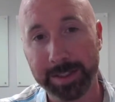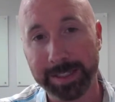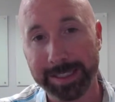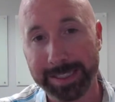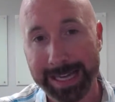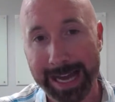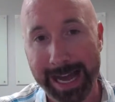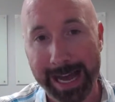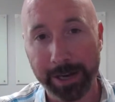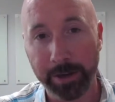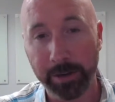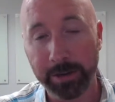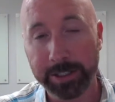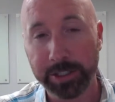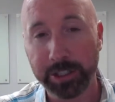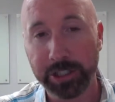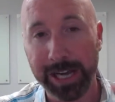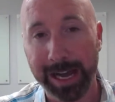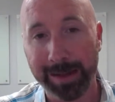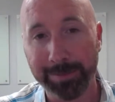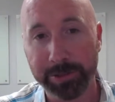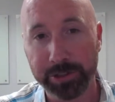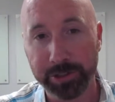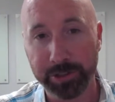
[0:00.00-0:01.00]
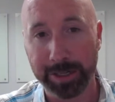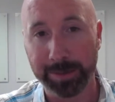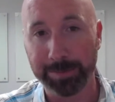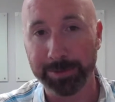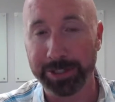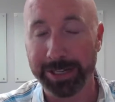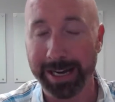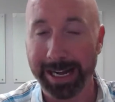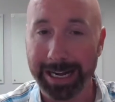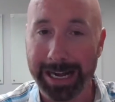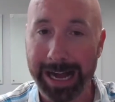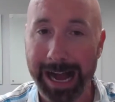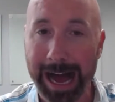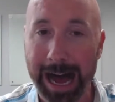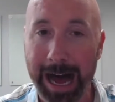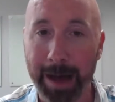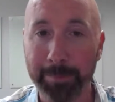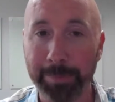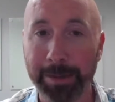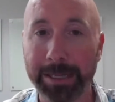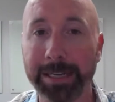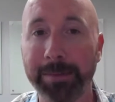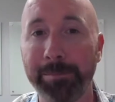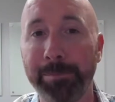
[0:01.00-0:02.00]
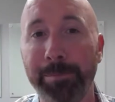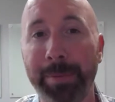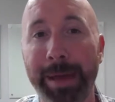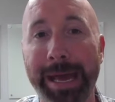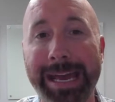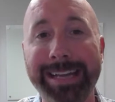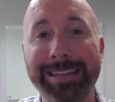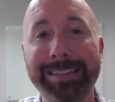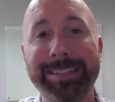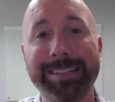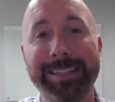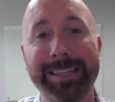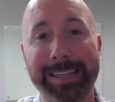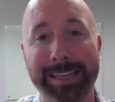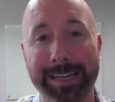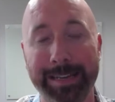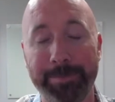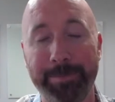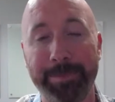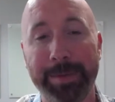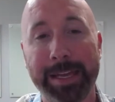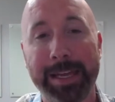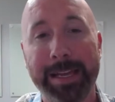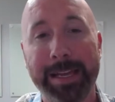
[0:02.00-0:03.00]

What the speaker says: the title and job description, I copied and pasted it